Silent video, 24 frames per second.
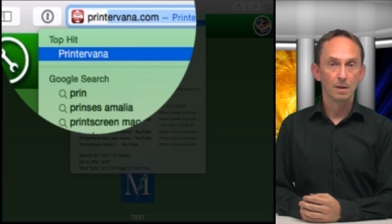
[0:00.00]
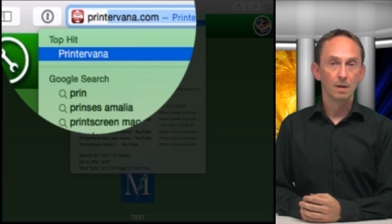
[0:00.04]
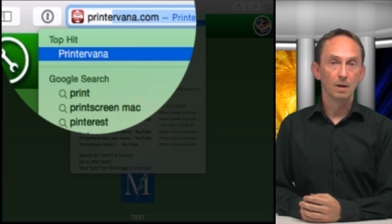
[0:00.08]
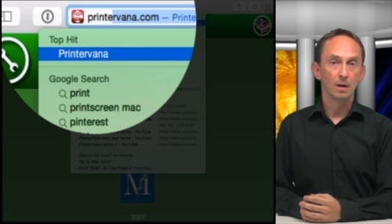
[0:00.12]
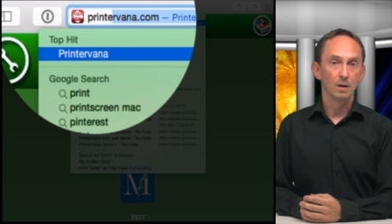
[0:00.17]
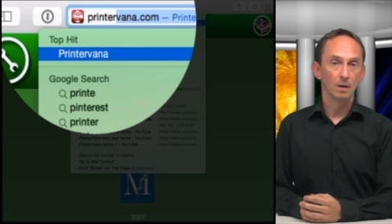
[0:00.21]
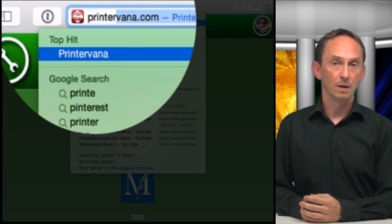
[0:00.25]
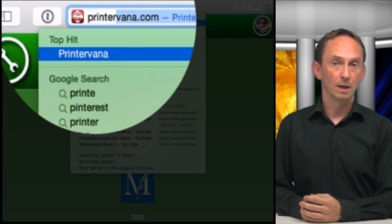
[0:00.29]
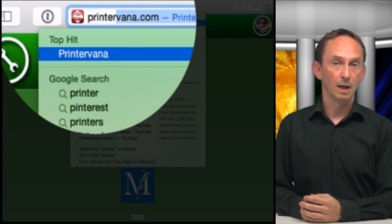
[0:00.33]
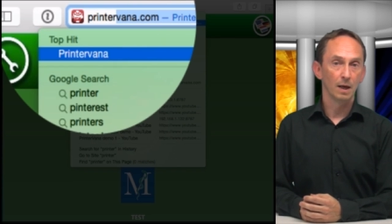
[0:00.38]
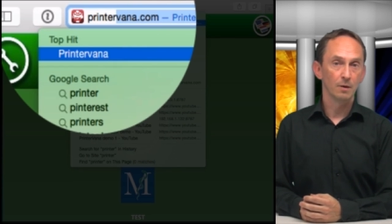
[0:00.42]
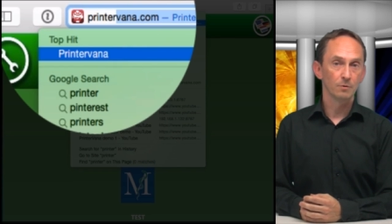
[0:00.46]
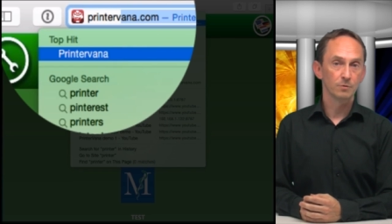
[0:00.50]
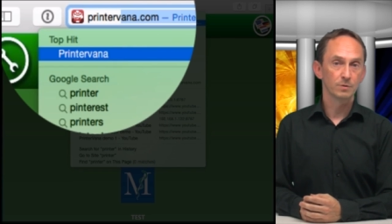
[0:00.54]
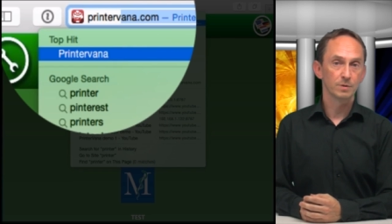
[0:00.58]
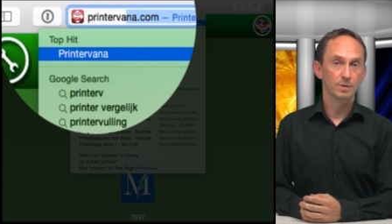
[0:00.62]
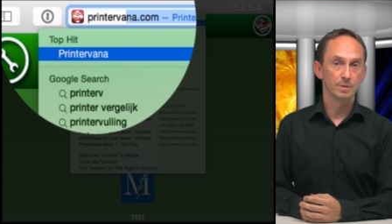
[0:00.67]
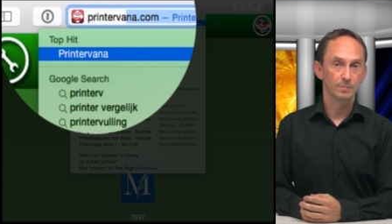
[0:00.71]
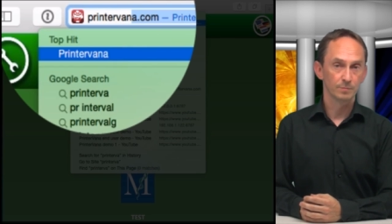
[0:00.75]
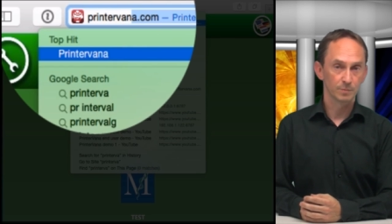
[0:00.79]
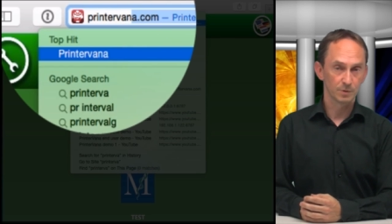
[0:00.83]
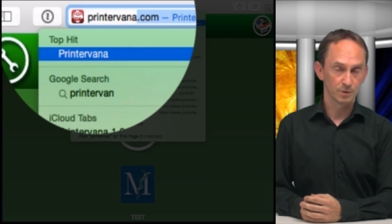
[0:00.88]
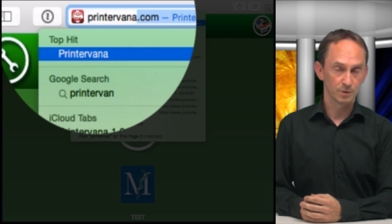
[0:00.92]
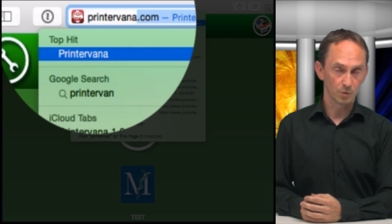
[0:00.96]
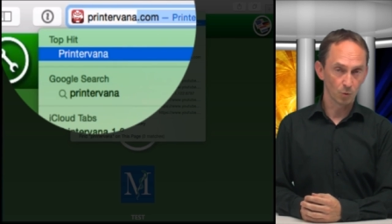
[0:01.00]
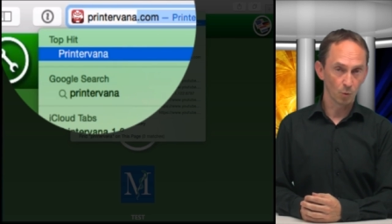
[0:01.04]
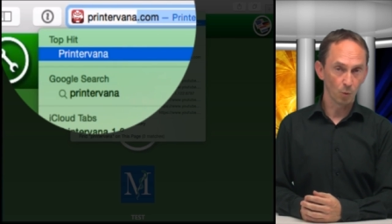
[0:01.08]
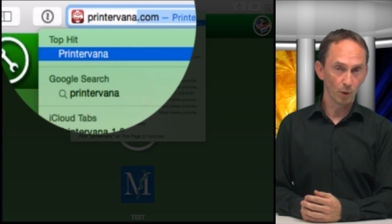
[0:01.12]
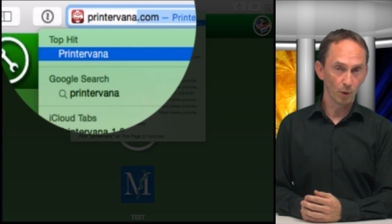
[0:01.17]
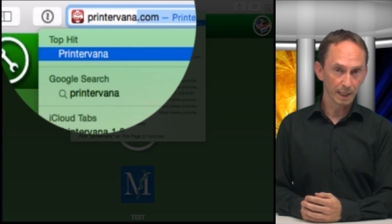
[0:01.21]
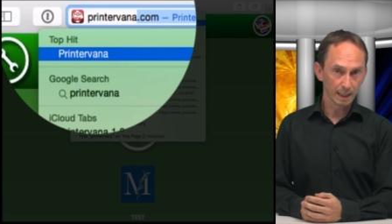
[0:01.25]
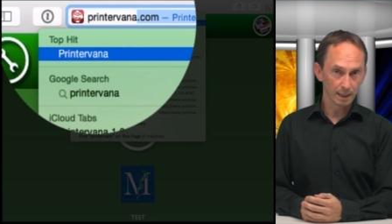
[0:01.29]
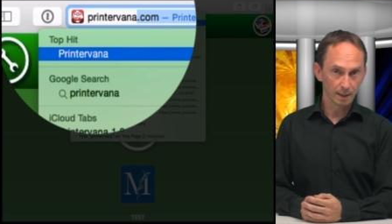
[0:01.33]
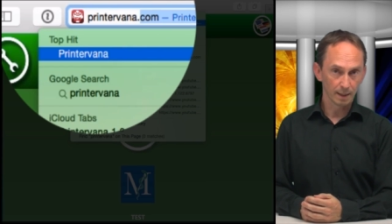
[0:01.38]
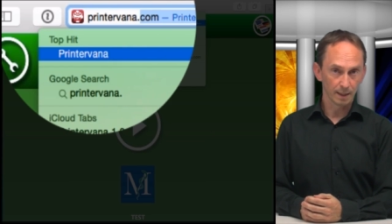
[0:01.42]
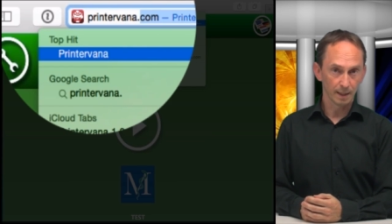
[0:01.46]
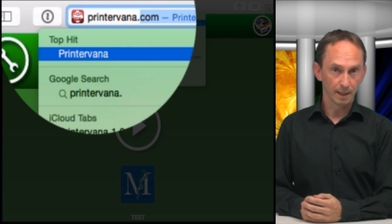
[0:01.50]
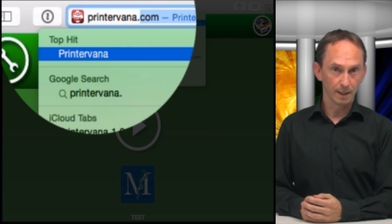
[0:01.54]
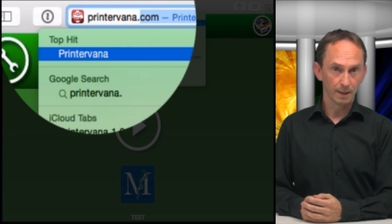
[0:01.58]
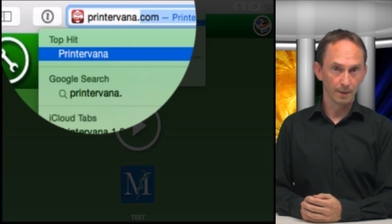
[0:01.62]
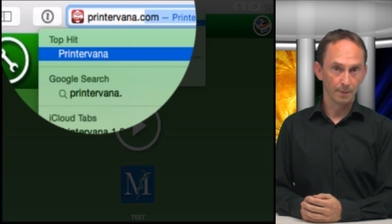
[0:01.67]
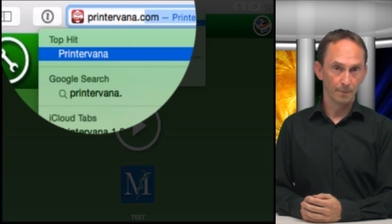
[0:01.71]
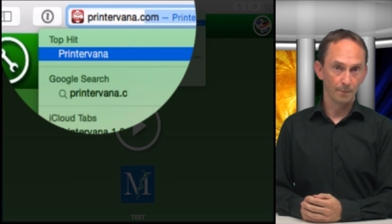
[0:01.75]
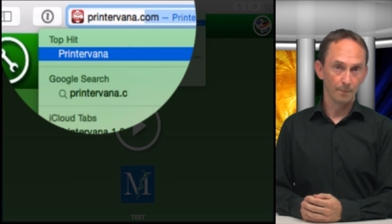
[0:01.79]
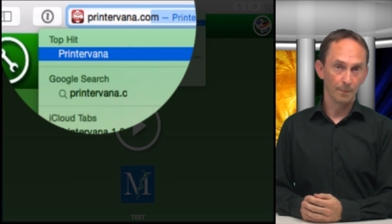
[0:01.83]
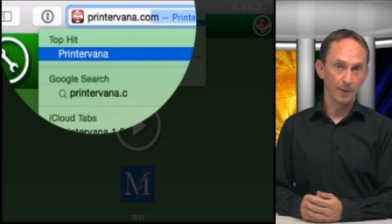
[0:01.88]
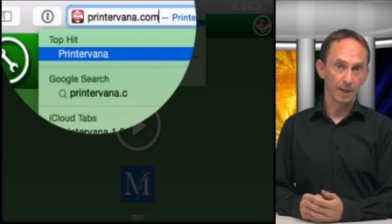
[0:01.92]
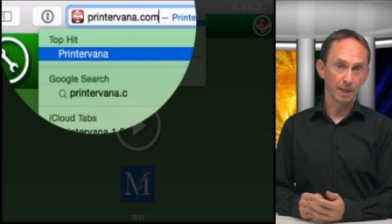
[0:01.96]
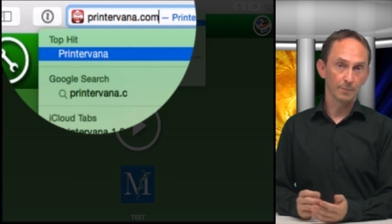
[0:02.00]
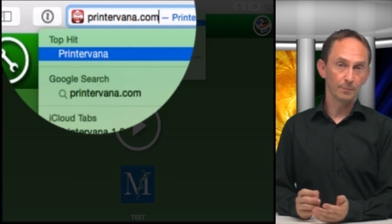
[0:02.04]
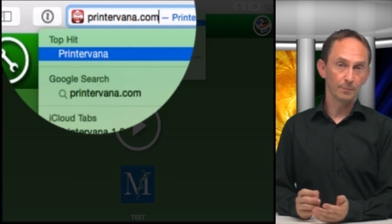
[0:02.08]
allows them to quickly make a